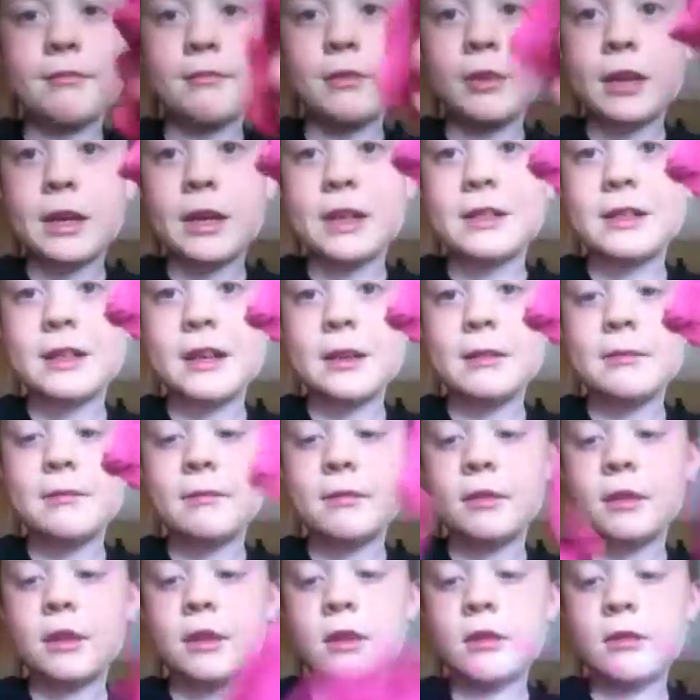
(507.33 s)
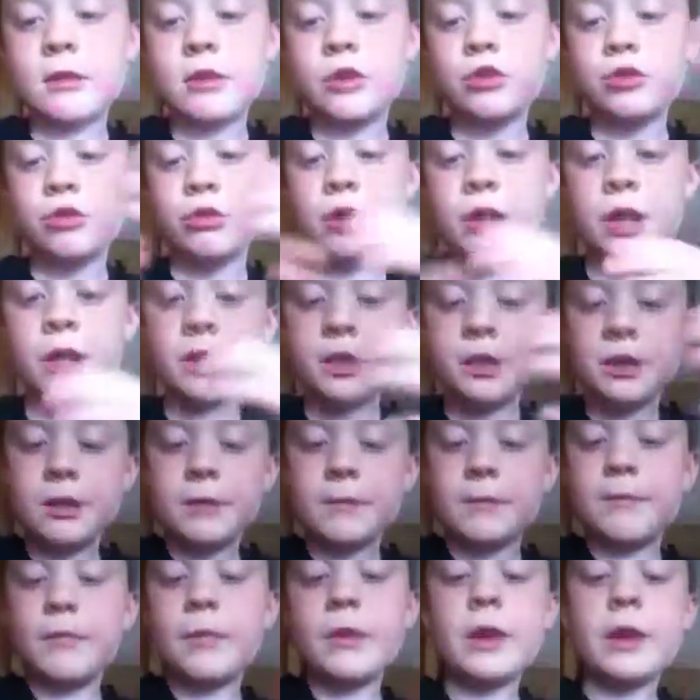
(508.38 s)
Well, that's it. Now enjoy.
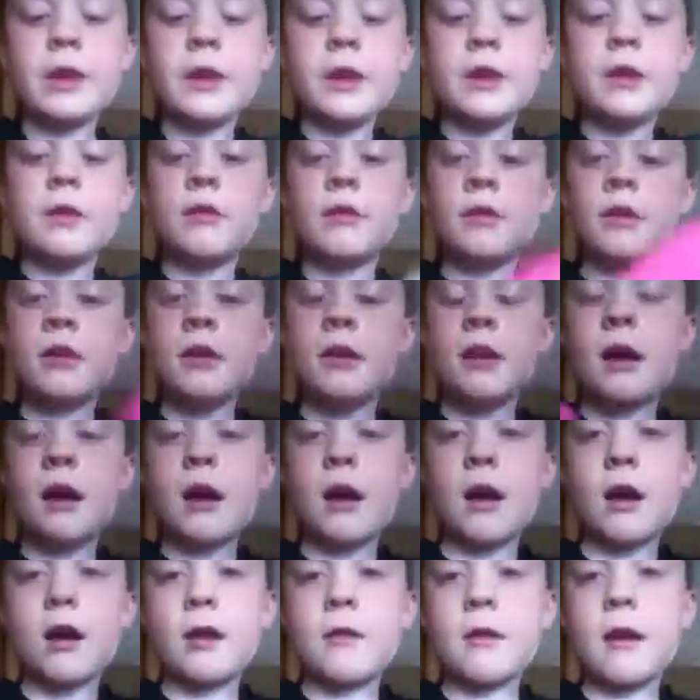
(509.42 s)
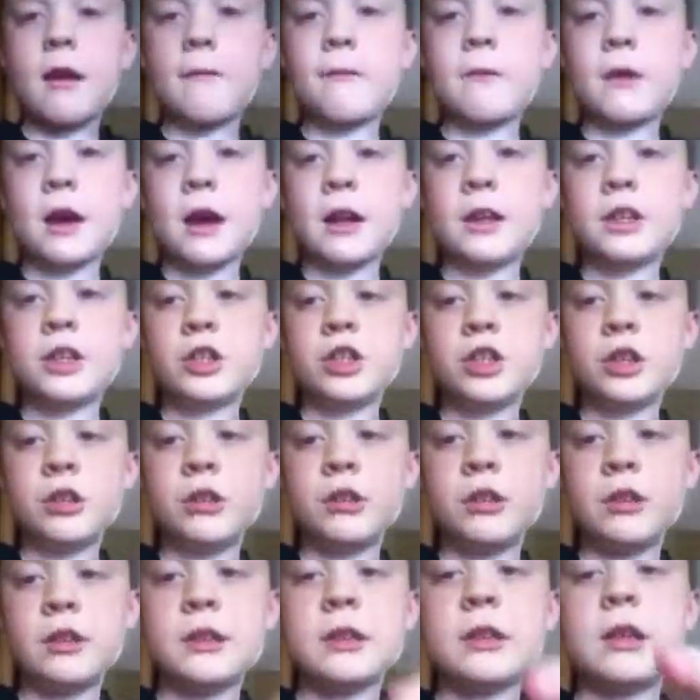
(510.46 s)
I forgot to show
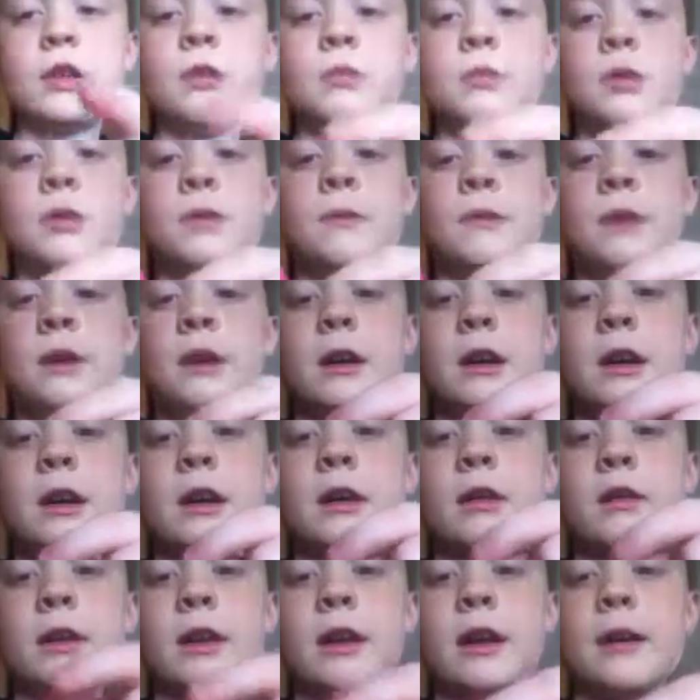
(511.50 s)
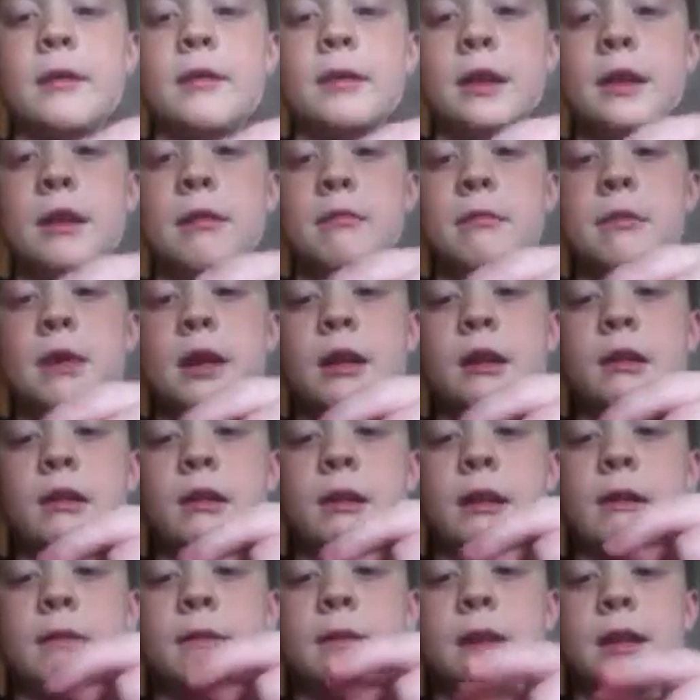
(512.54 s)
you this. I almost forgot. I only have like a minute
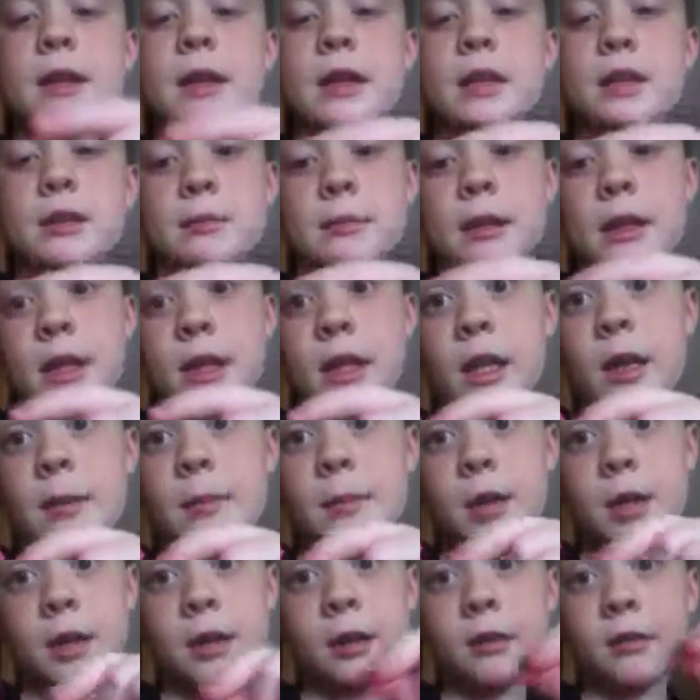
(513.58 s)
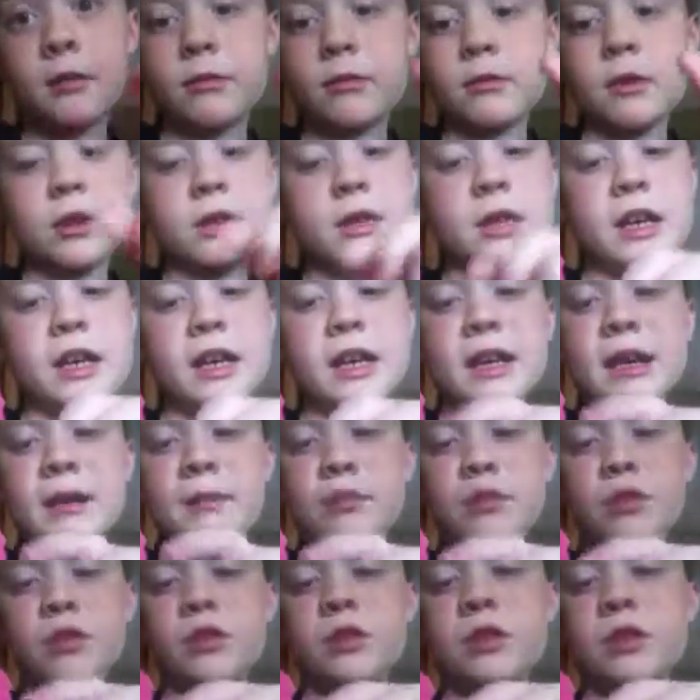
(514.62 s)
left, and that's my limit. Or else I
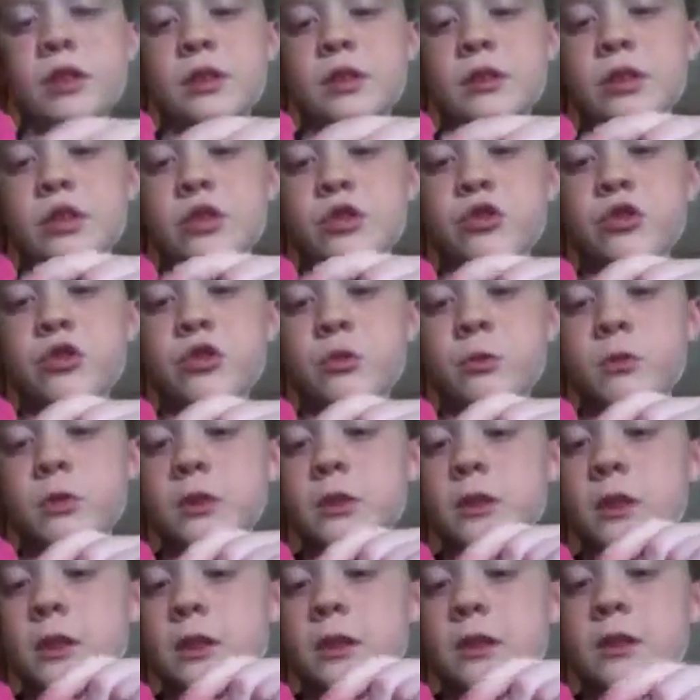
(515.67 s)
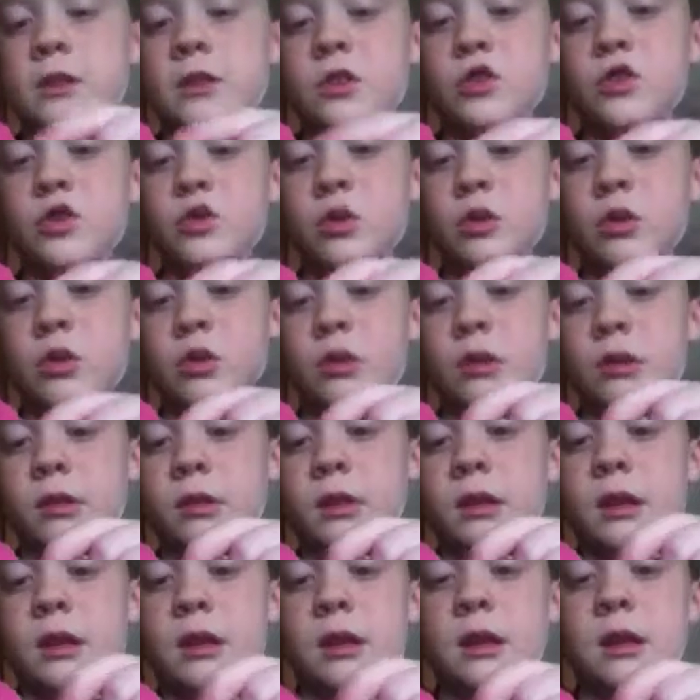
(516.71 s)
can't post this on YouTube because it's too long.
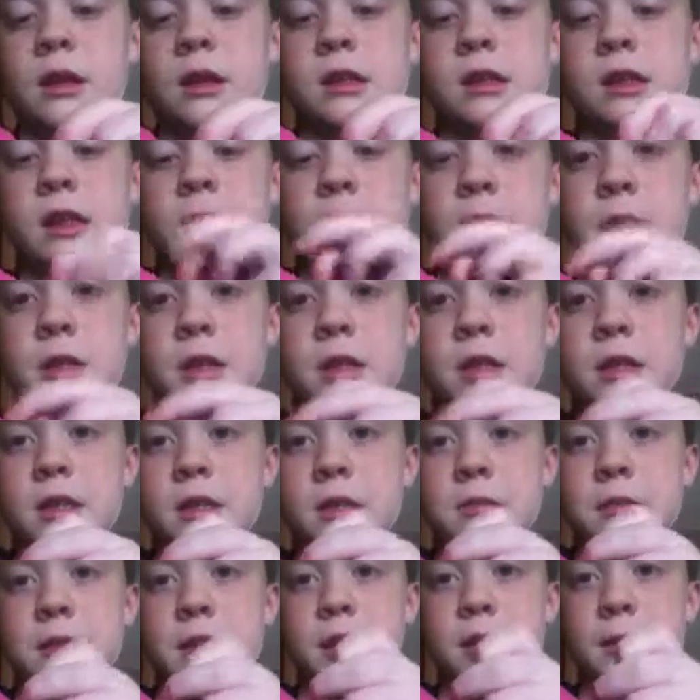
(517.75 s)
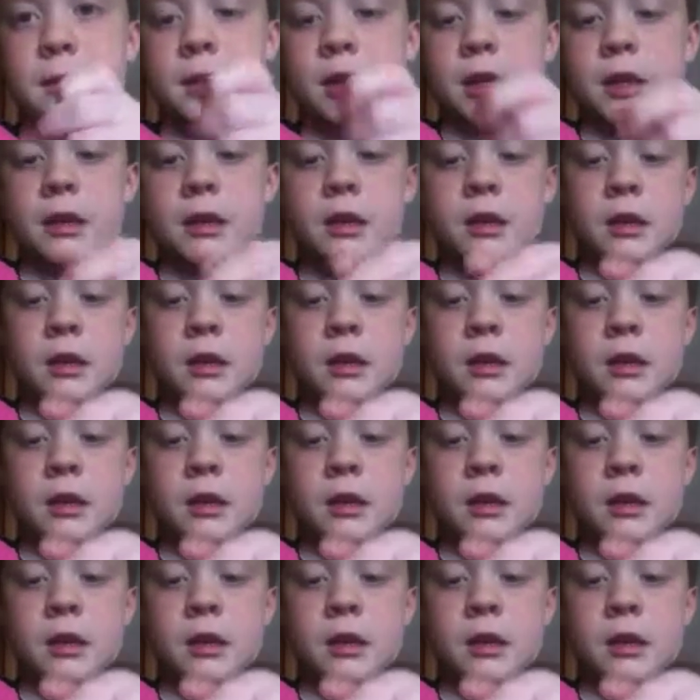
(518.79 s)
10 minutes is my limit.